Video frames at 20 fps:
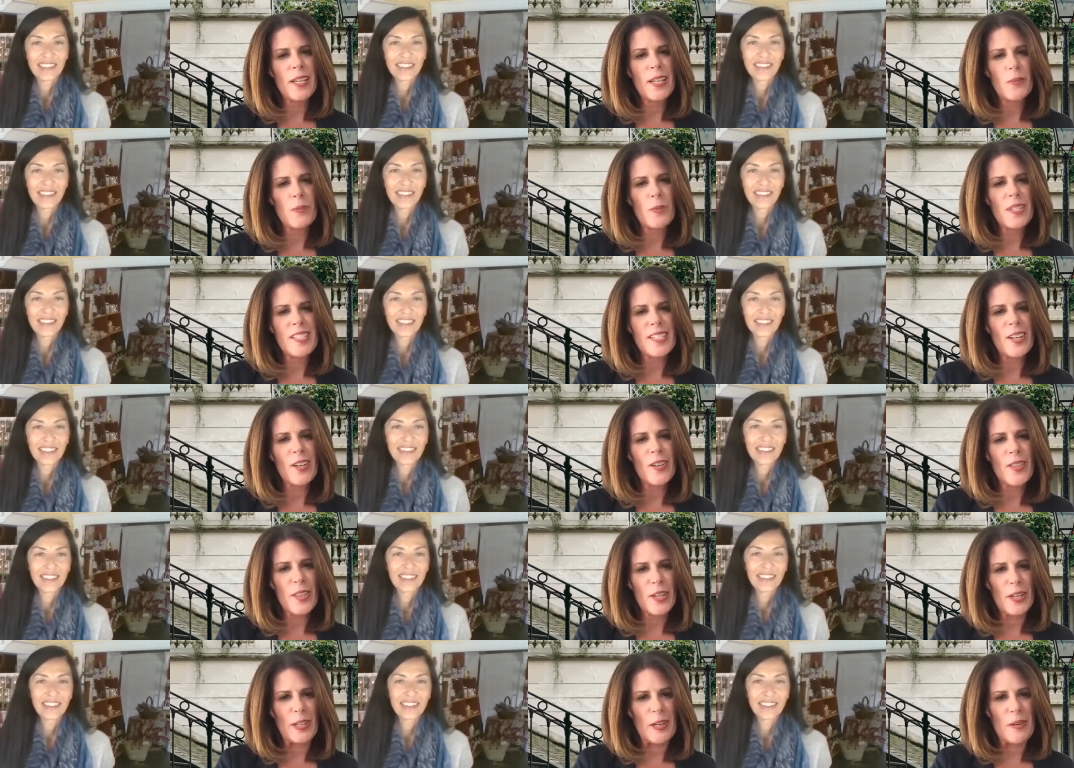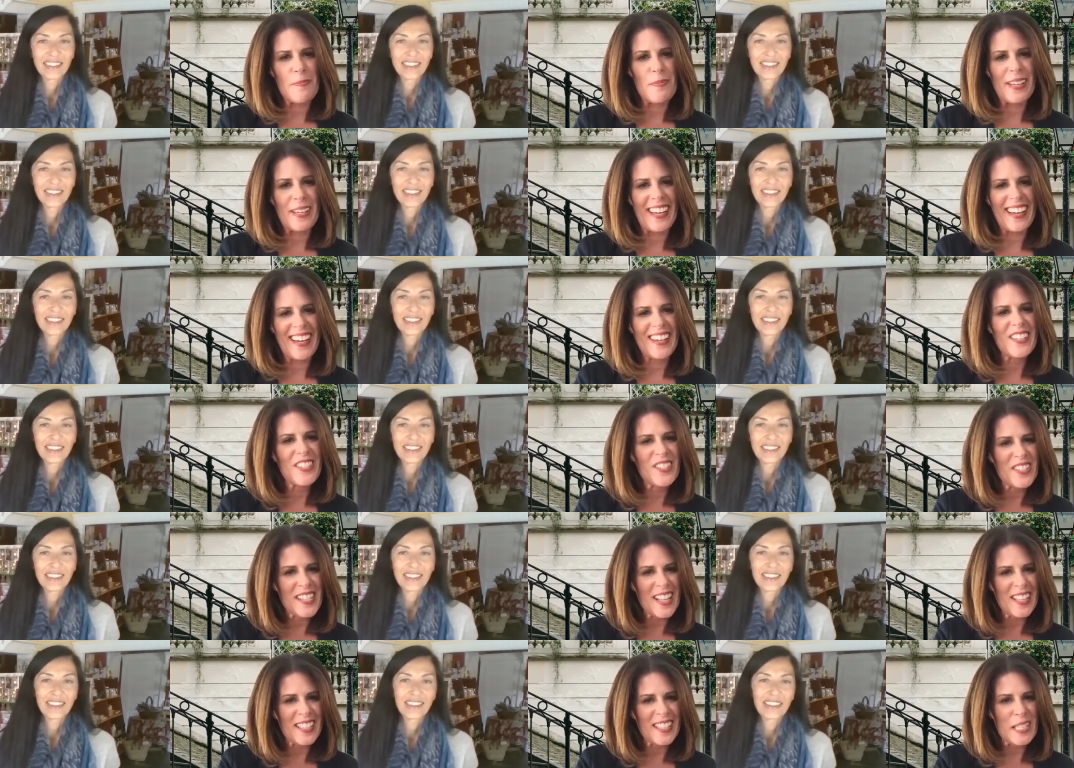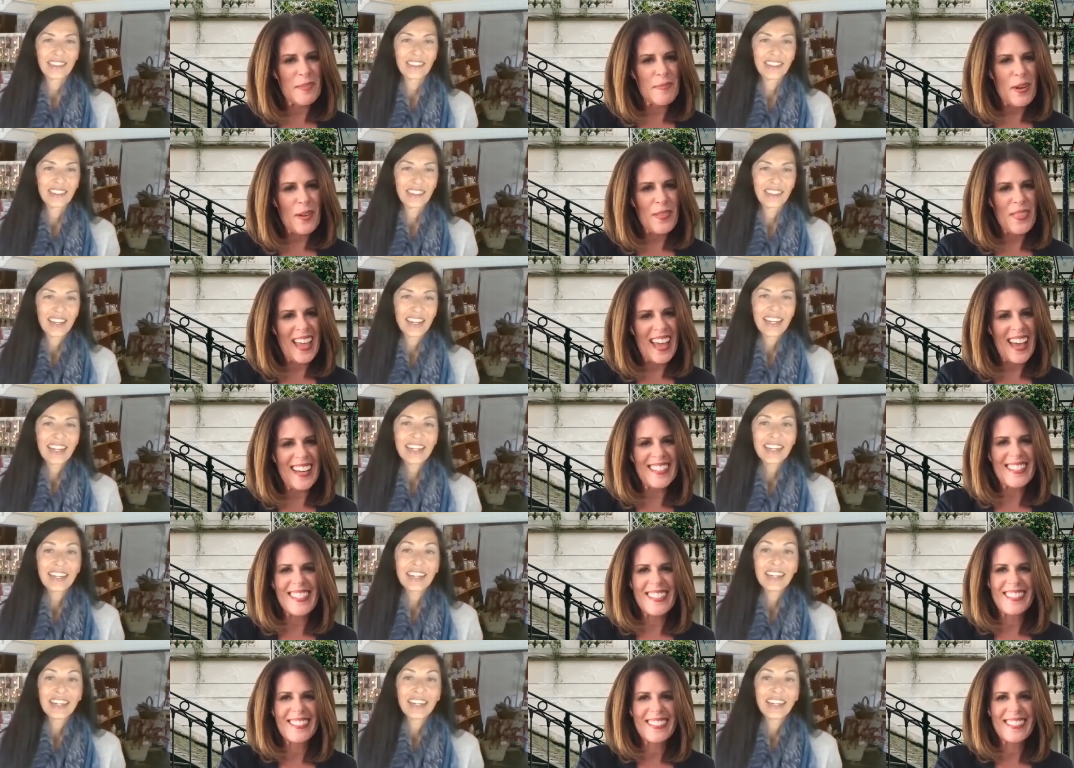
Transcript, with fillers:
Speaker 1: and retail therapy. Could you tell us about that?